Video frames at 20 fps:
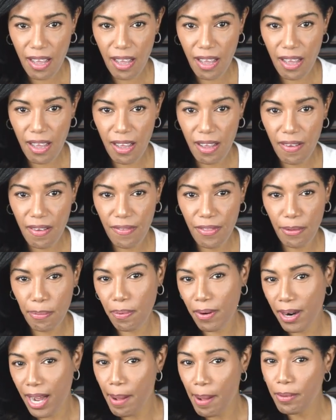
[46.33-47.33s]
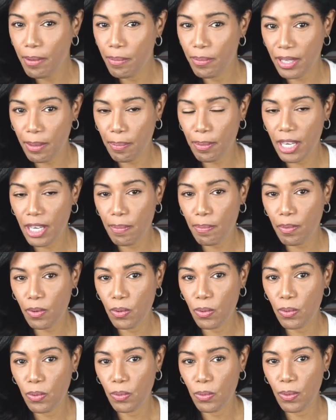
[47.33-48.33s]
of the problems that
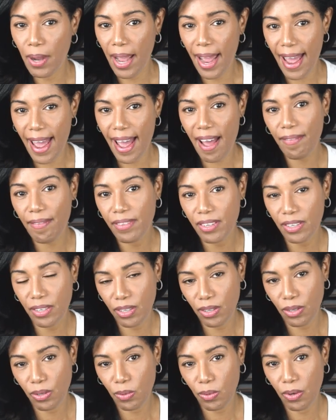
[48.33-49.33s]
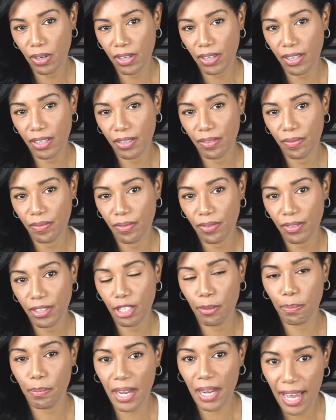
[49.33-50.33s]
people who have this disorder
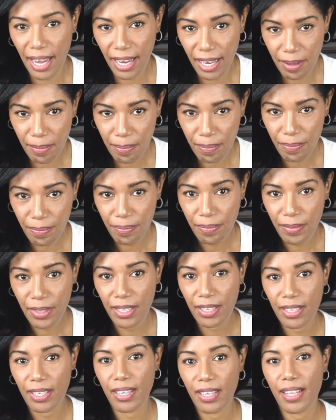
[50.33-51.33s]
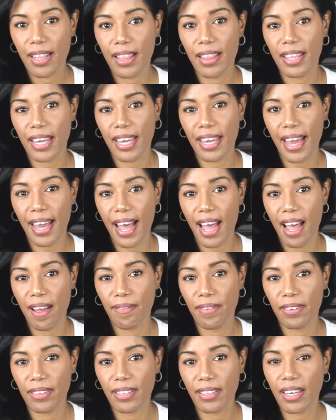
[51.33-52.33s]
display. They
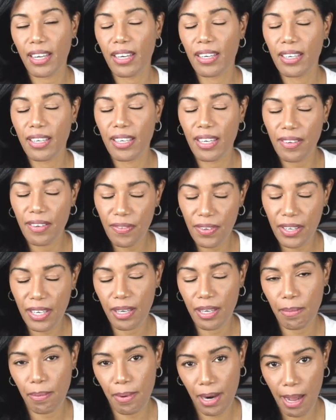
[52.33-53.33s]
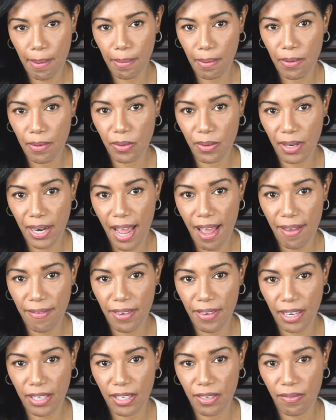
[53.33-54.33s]
have significant problems with
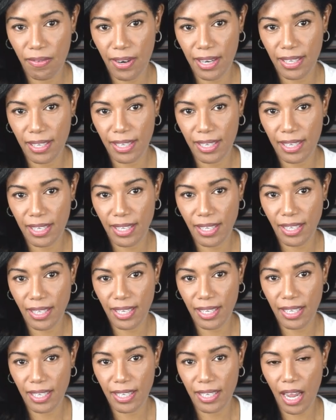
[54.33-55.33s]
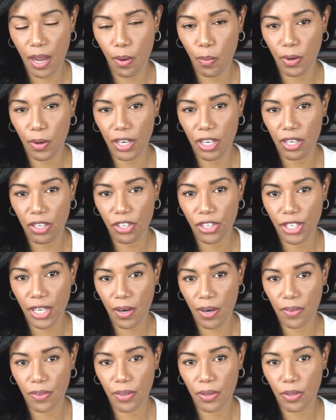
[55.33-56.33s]
affective resonance, and I want to
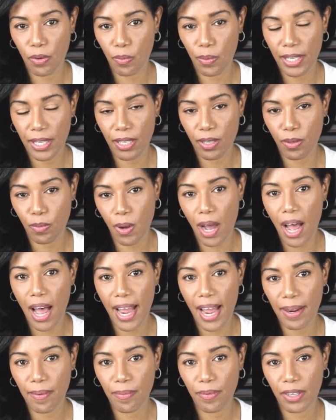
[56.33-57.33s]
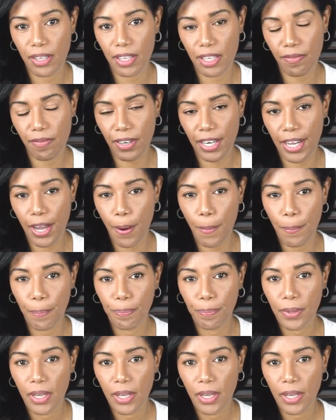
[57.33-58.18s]
share with you the reasons why in this video.